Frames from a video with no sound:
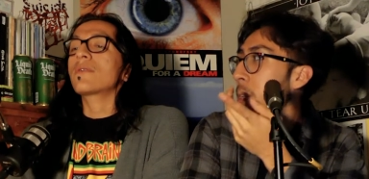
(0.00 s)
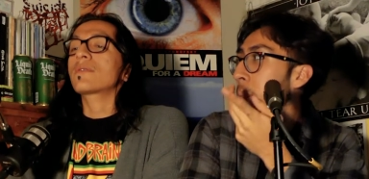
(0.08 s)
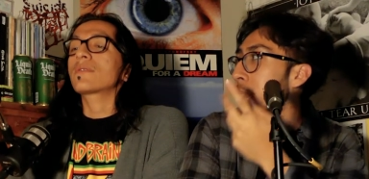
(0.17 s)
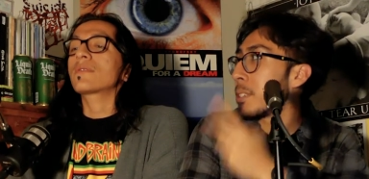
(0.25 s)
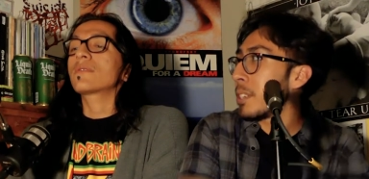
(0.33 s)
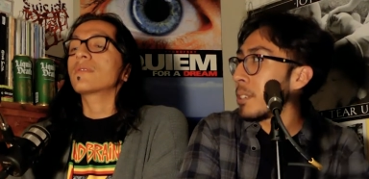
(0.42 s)
Speaker 1: char-
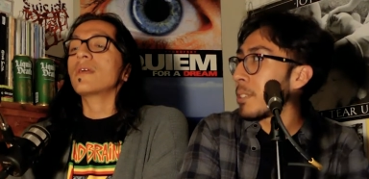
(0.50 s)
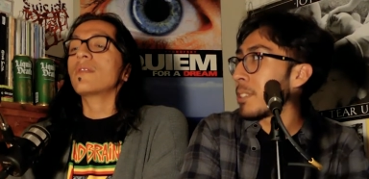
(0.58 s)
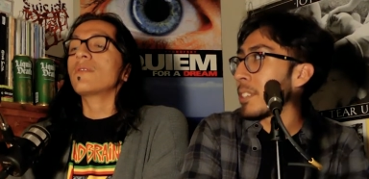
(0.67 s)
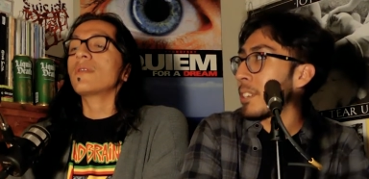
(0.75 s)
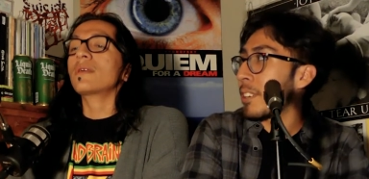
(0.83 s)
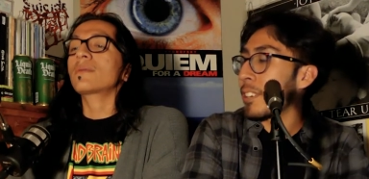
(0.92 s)
Thomas Anderson. Yeah,
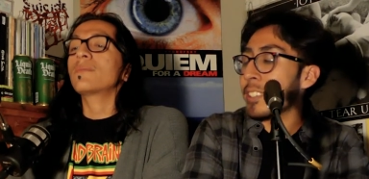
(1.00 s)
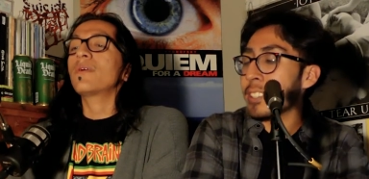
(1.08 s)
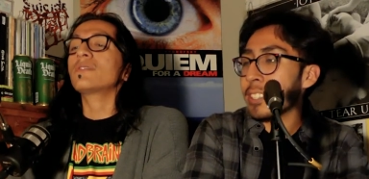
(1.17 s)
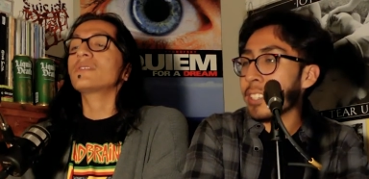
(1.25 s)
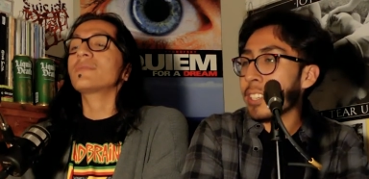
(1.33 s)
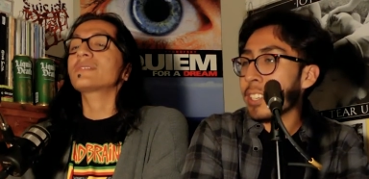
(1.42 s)
they're not characters.
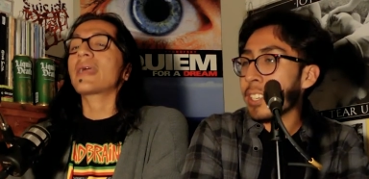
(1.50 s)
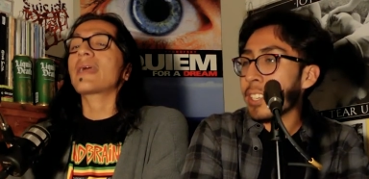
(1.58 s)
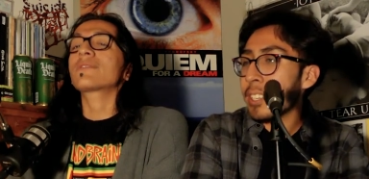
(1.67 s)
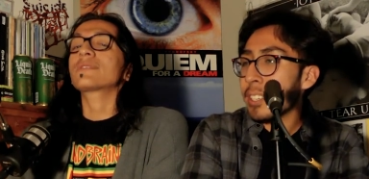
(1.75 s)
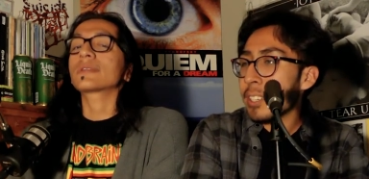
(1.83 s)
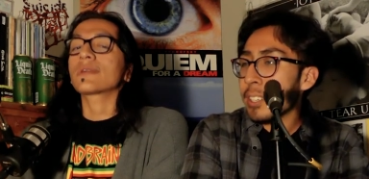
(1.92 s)
Paul Thomas
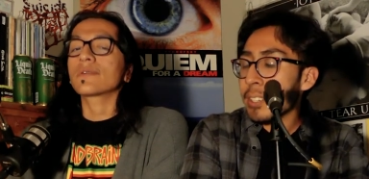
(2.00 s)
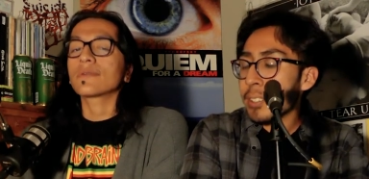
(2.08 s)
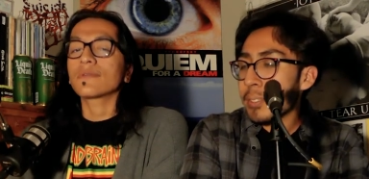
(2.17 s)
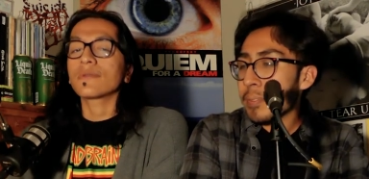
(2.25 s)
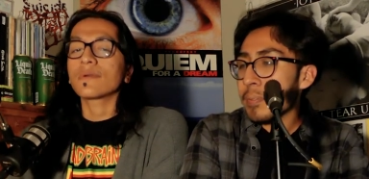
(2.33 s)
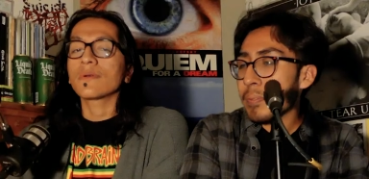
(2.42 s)
Anderson
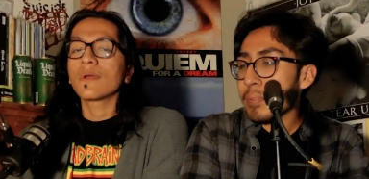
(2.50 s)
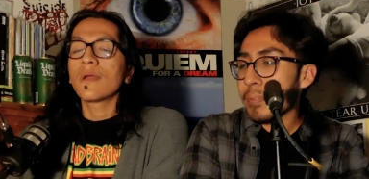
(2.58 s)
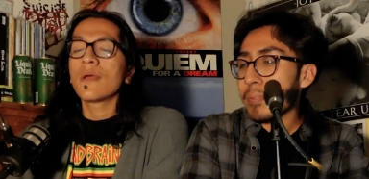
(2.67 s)
characters, you know.